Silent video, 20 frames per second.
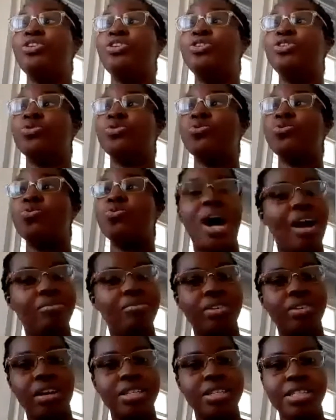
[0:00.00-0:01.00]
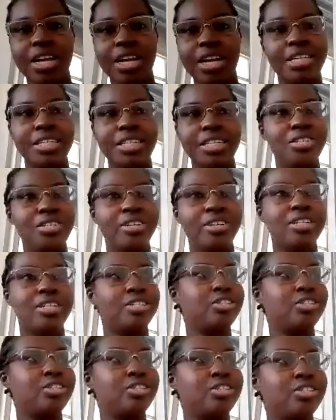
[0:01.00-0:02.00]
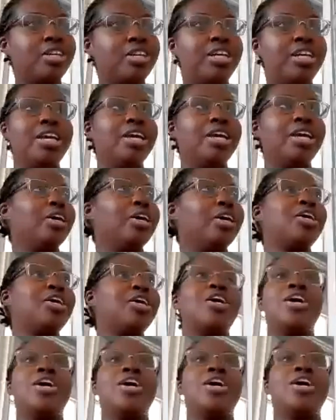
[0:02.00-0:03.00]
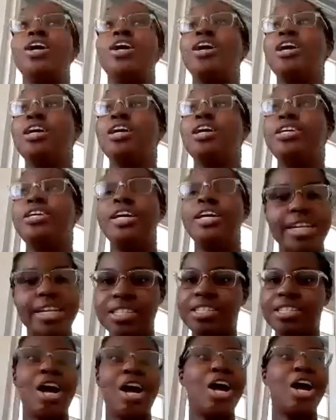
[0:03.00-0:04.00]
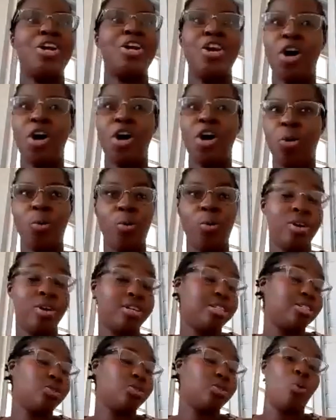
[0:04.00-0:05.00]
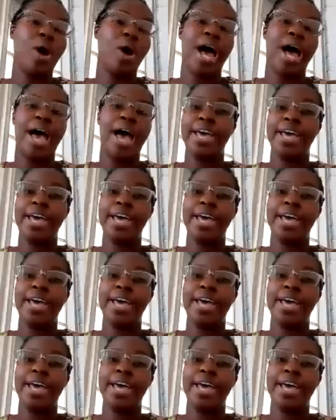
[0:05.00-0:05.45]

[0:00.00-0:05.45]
You have not started seriously studying. You need to start now. So I